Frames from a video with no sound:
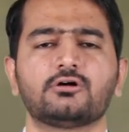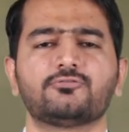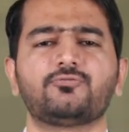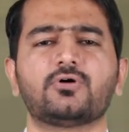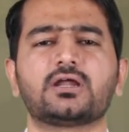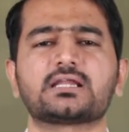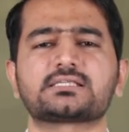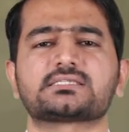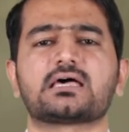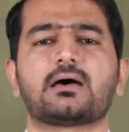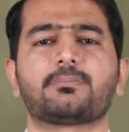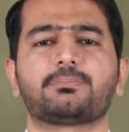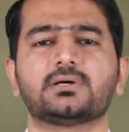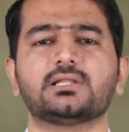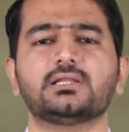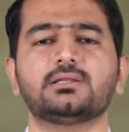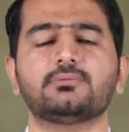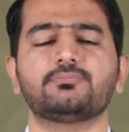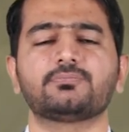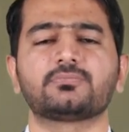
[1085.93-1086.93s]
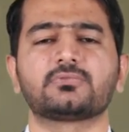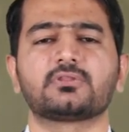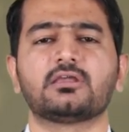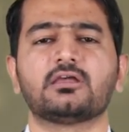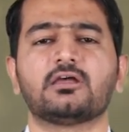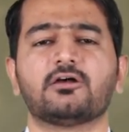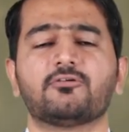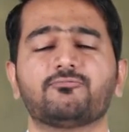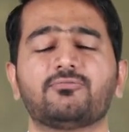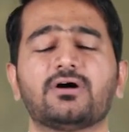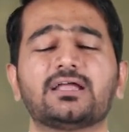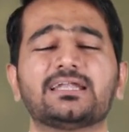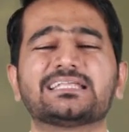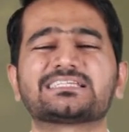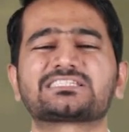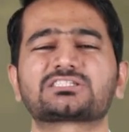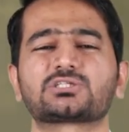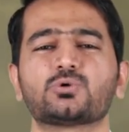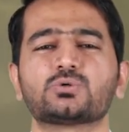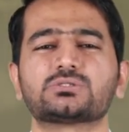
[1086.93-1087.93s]
For example, when
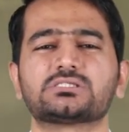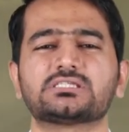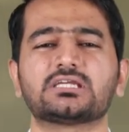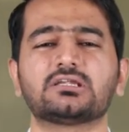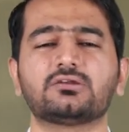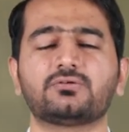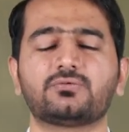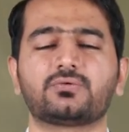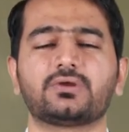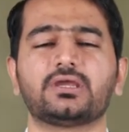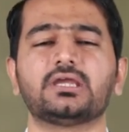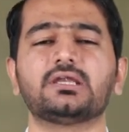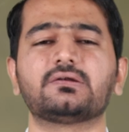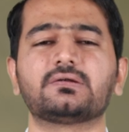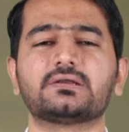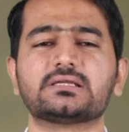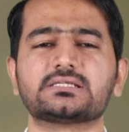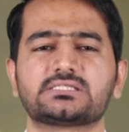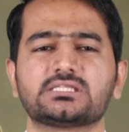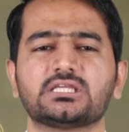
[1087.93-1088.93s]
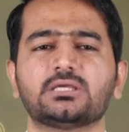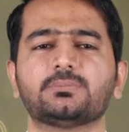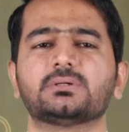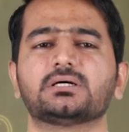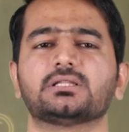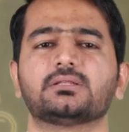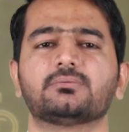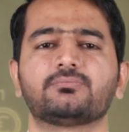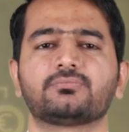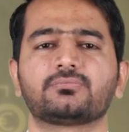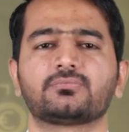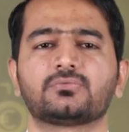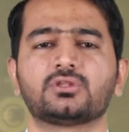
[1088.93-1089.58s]
disclosing trade receivable,